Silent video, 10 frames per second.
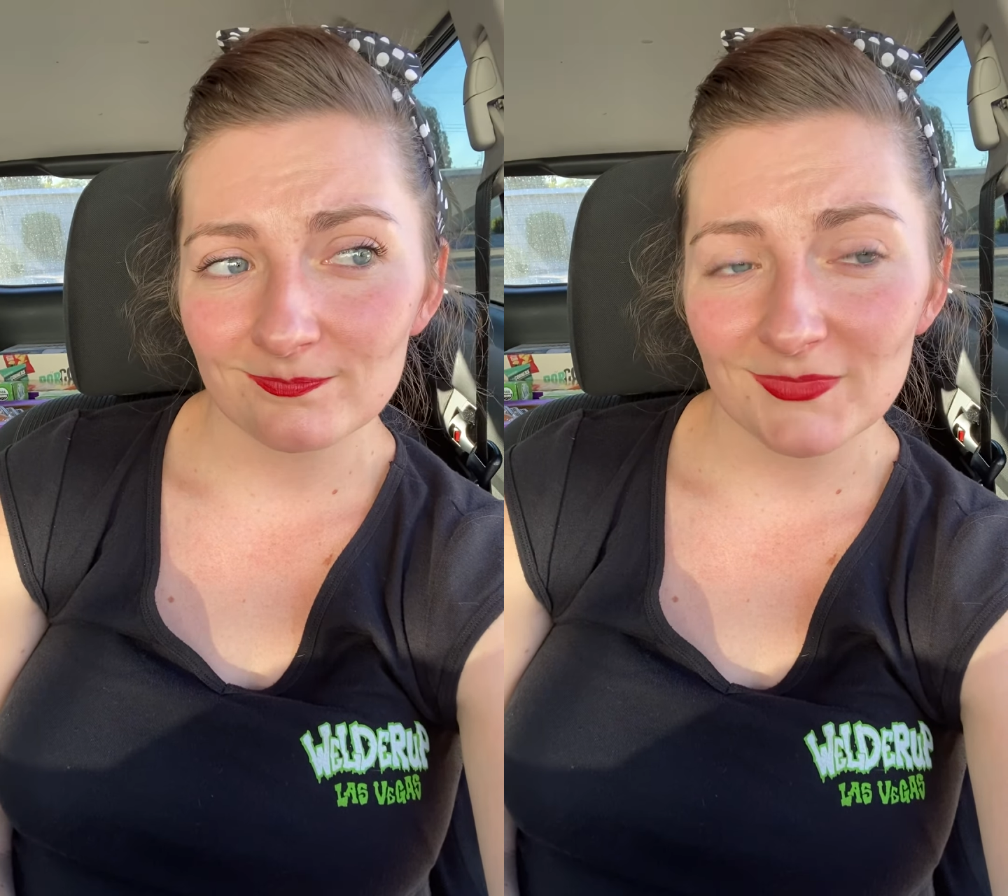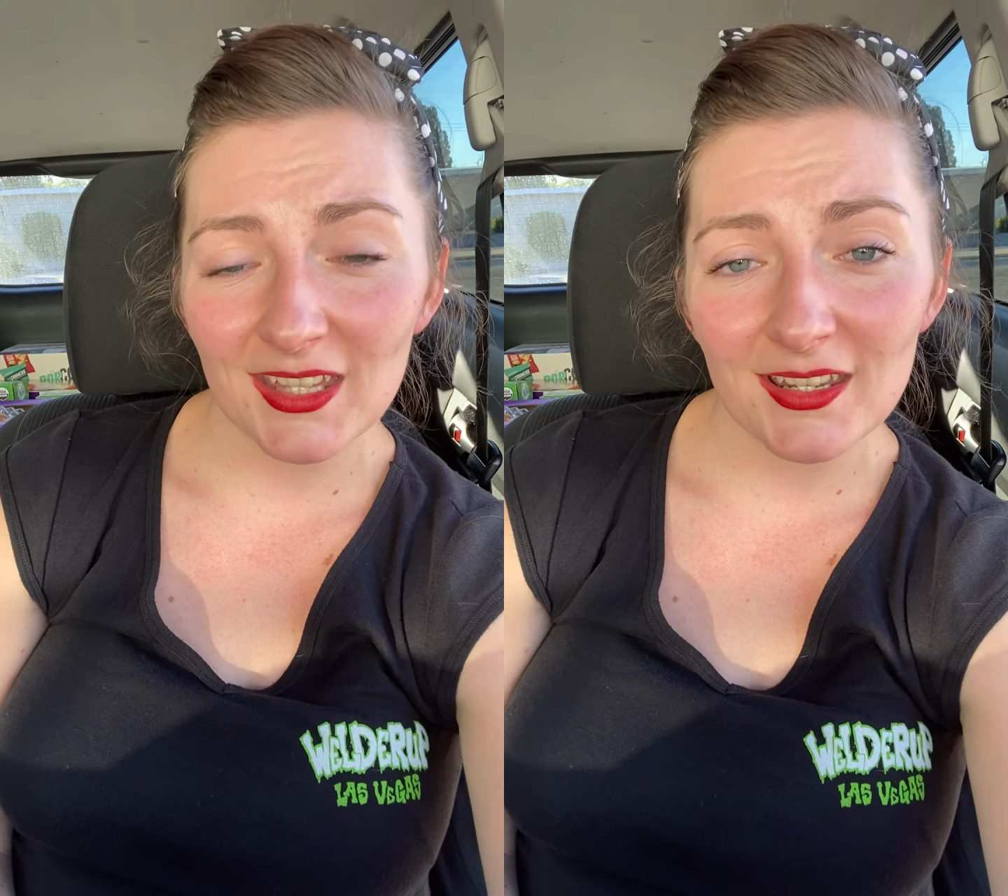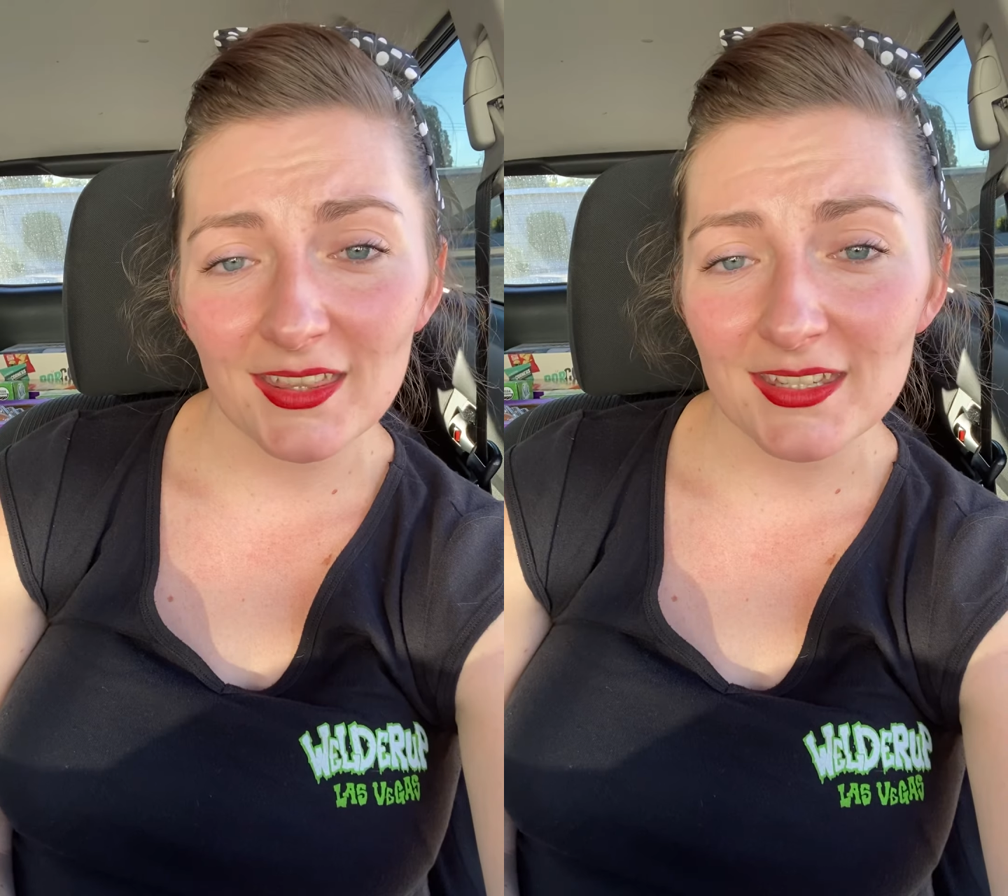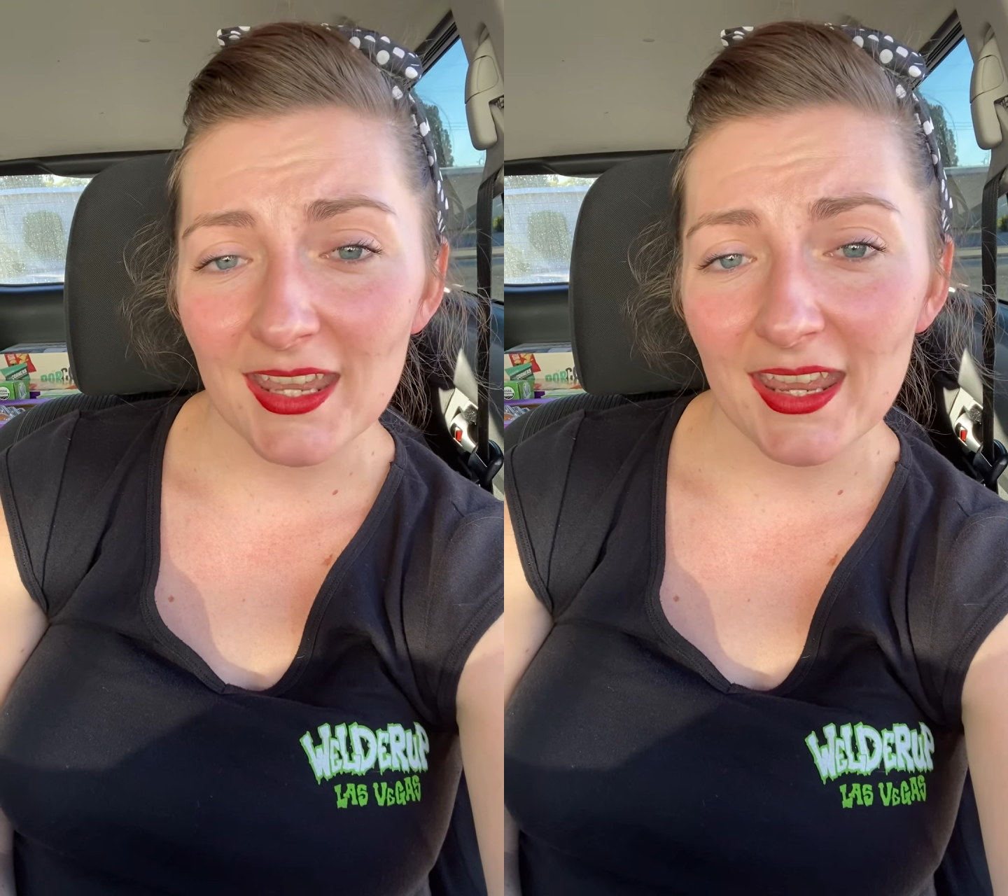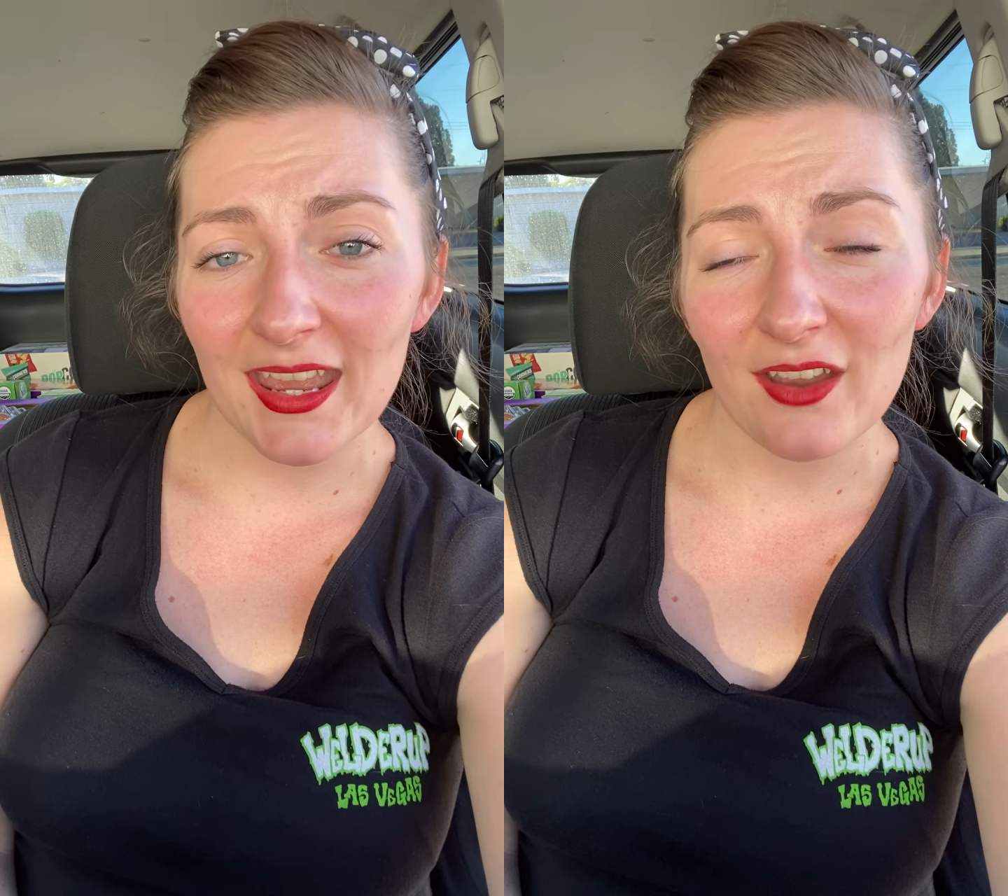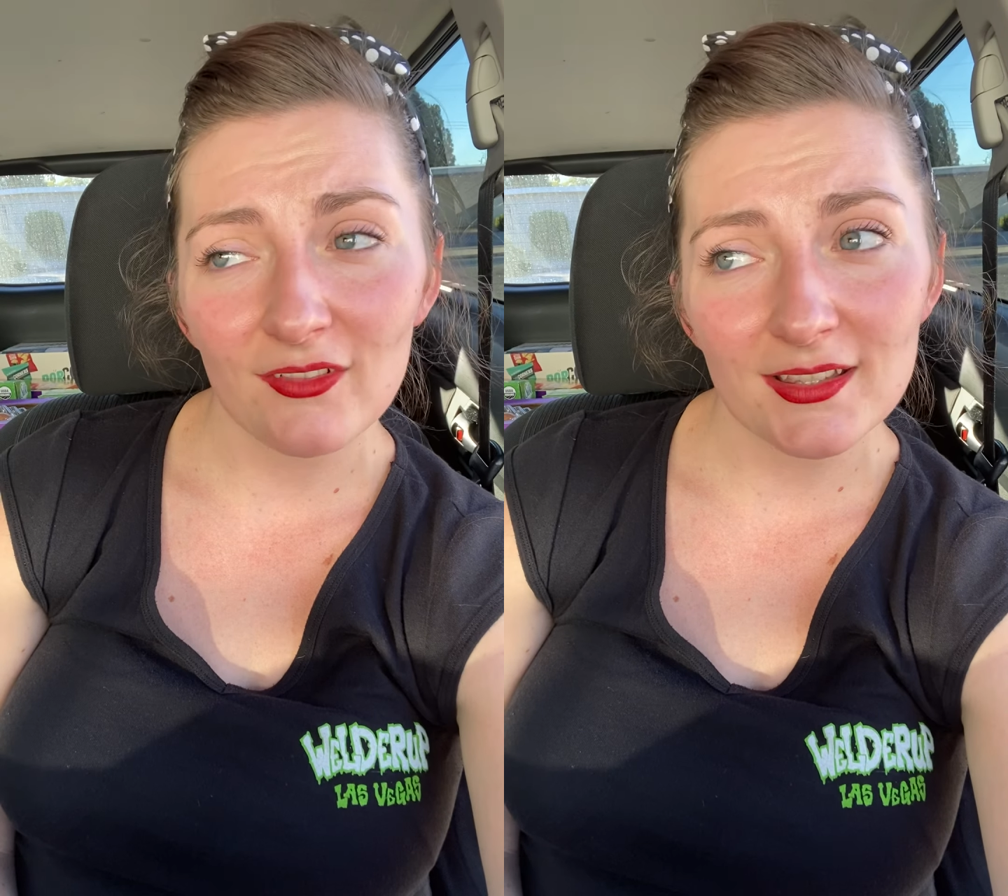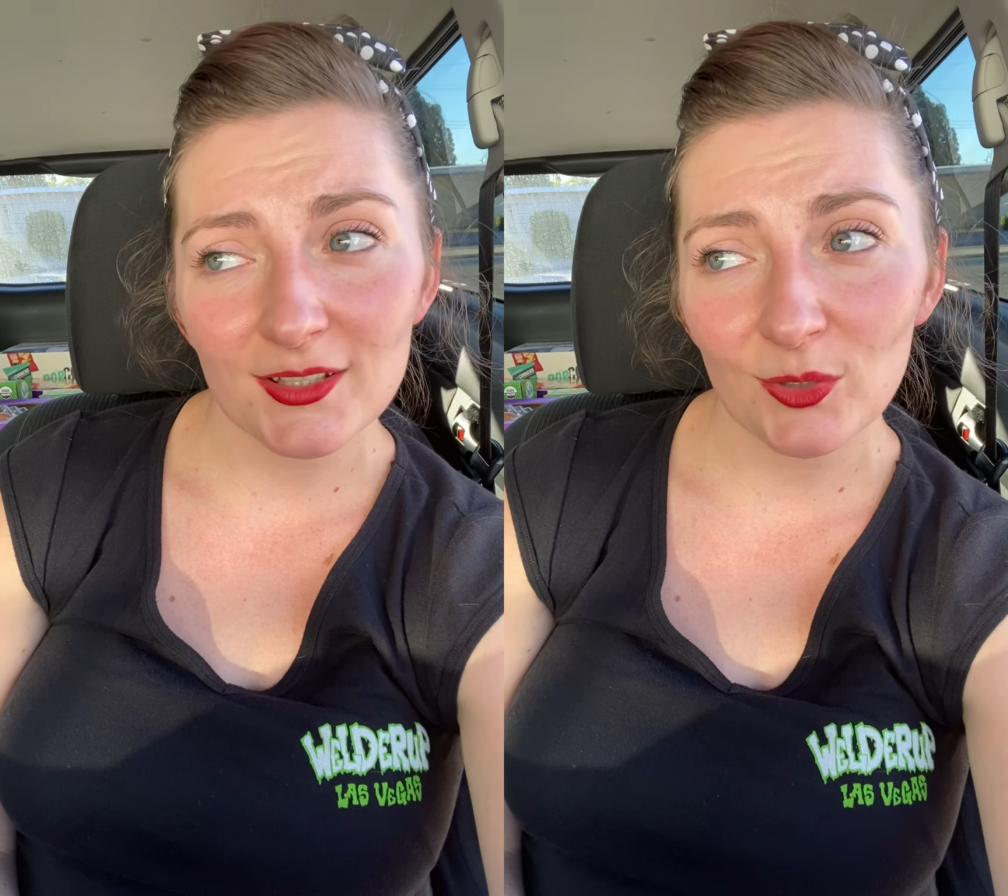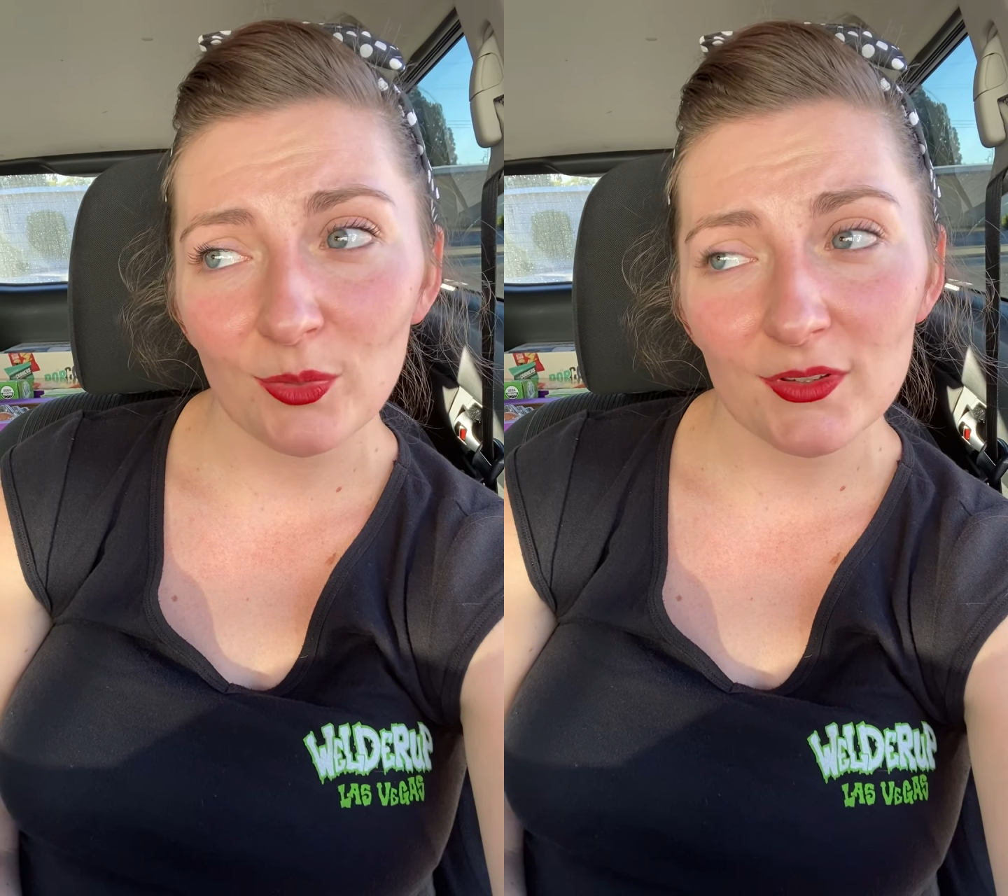at the end of the day, every
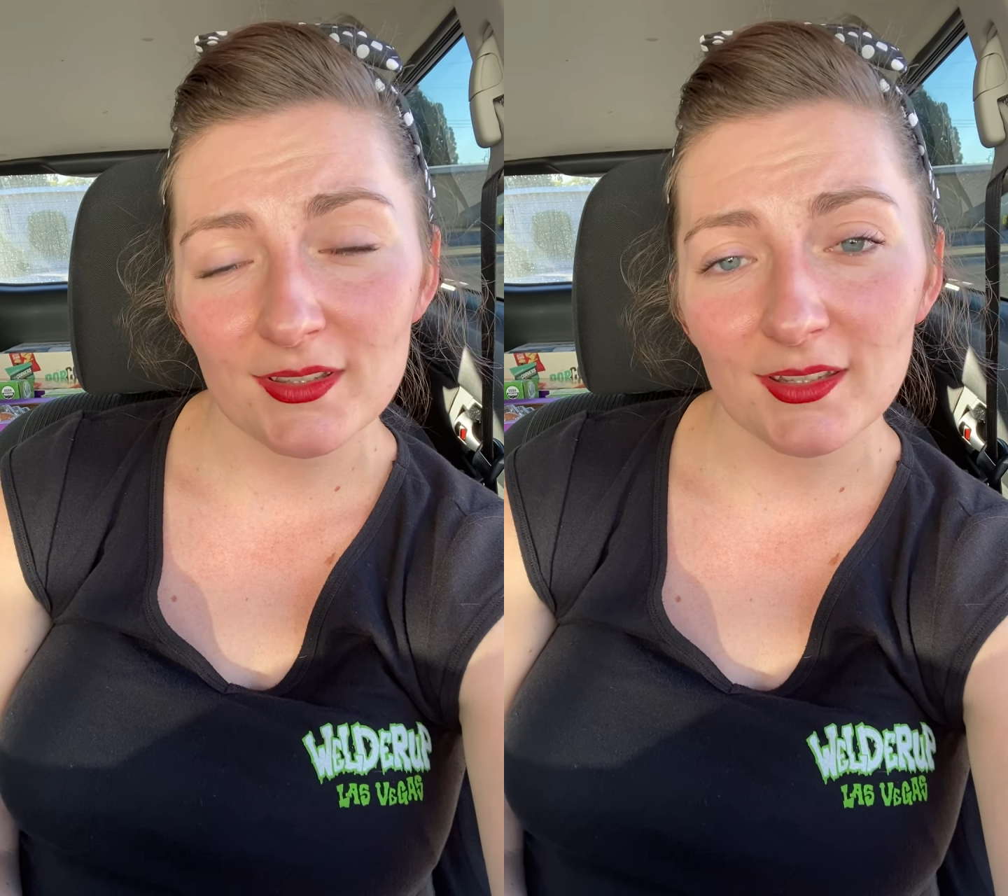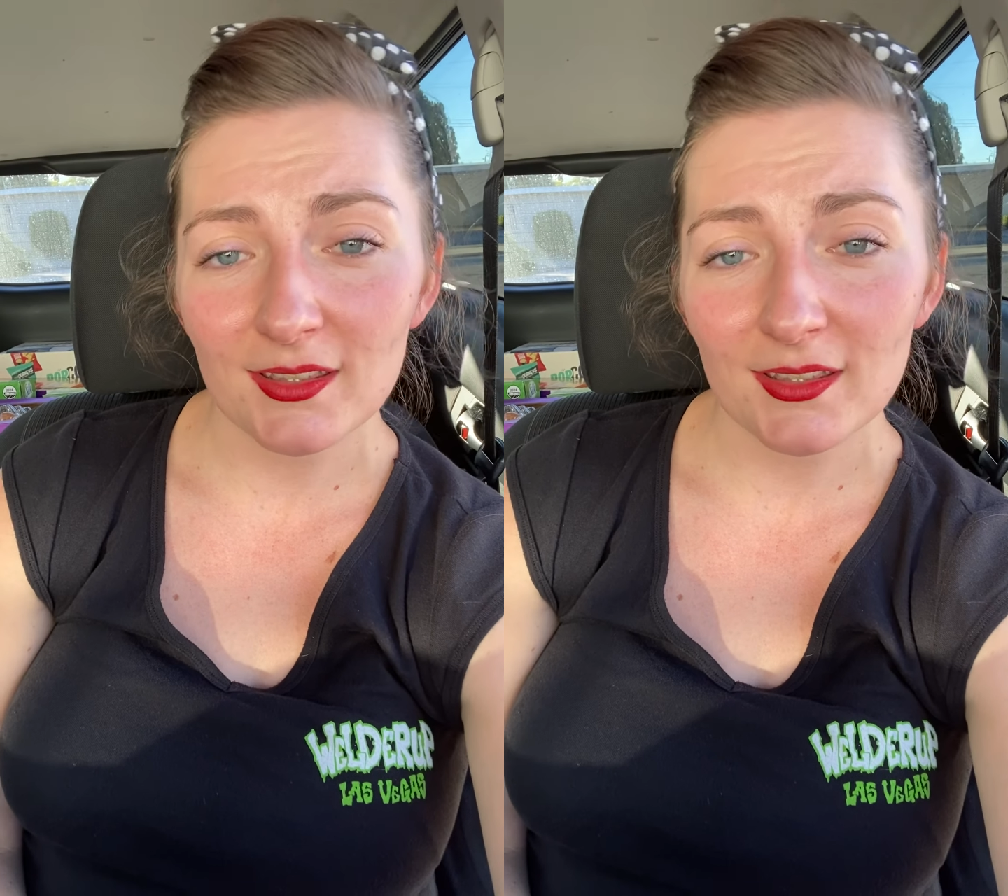single person